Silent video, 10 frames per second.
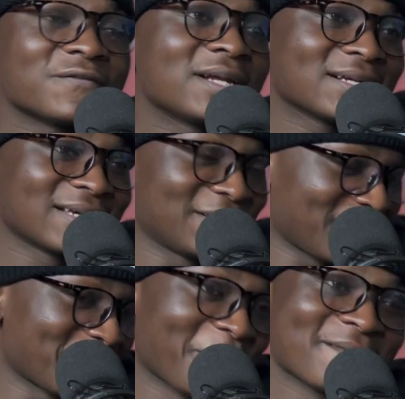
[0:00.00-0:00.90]
like
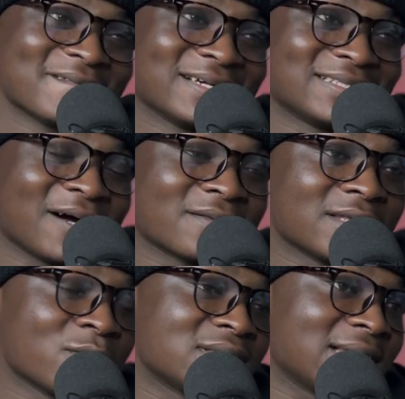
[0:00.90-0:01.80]
the other thing
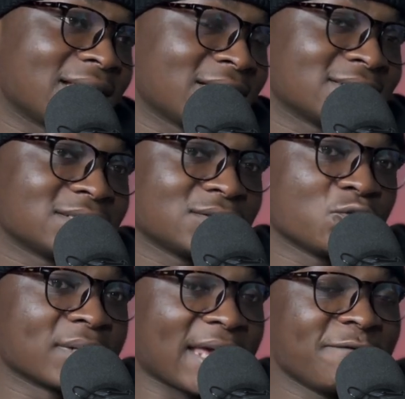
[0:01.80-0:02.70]
with that is you
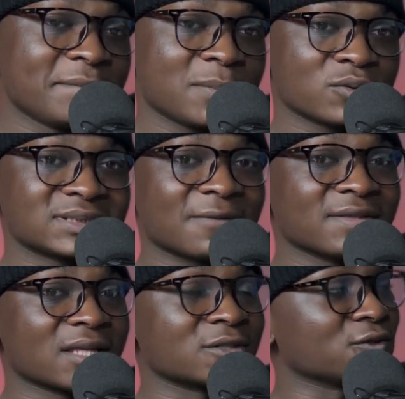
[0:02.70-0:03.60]
gave people something
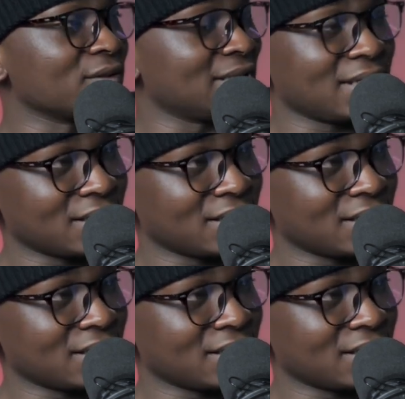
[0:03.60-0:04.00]
that was not there.